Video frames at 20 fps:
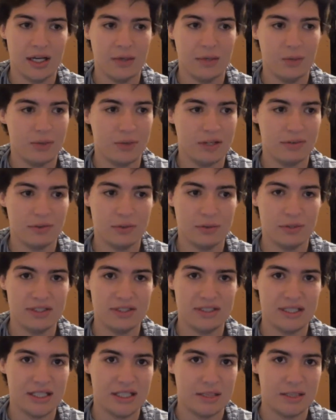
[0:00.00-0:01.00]
Whenever we
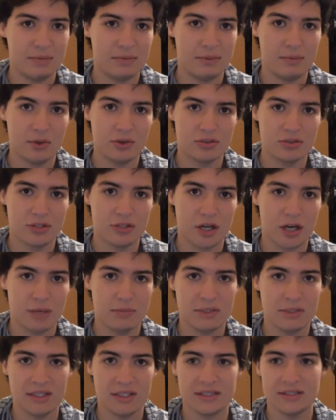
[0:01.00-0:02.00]
see him in most
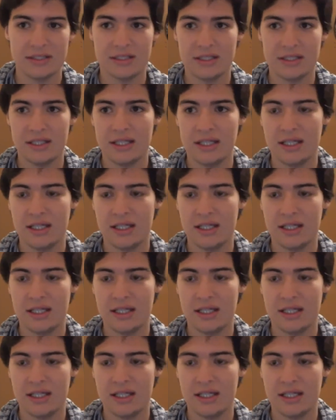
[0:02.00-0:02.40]
comics and